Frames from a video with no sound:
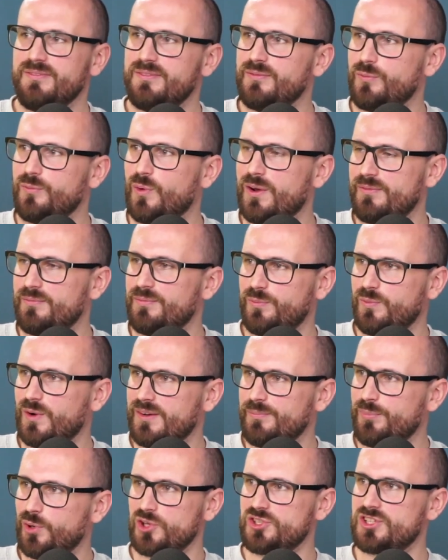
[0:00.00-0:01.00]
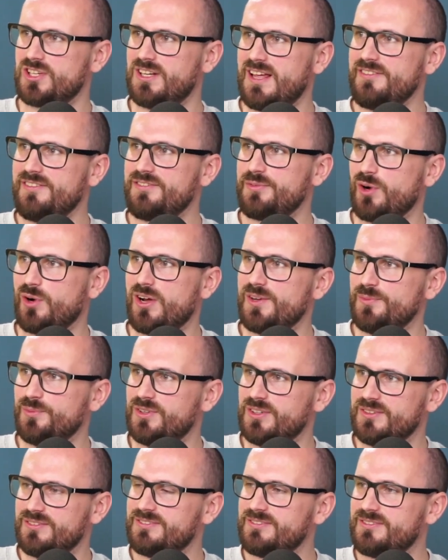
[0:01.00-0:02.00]
when Potter left, Brighton
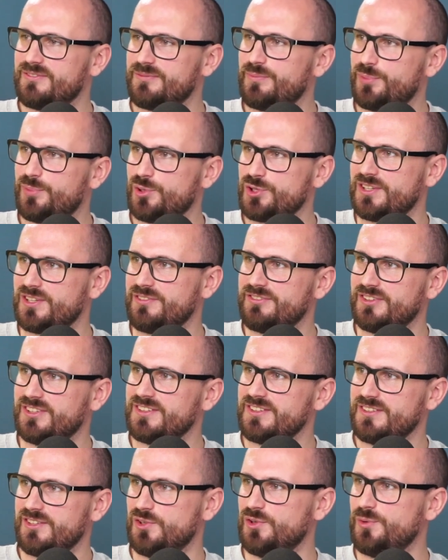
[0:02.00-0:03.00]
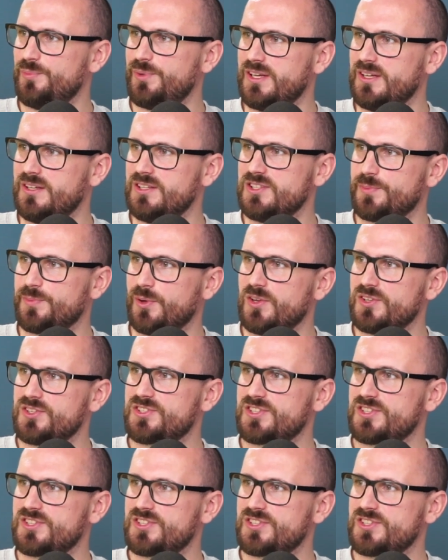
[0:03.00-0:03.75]
were pushing for European spots?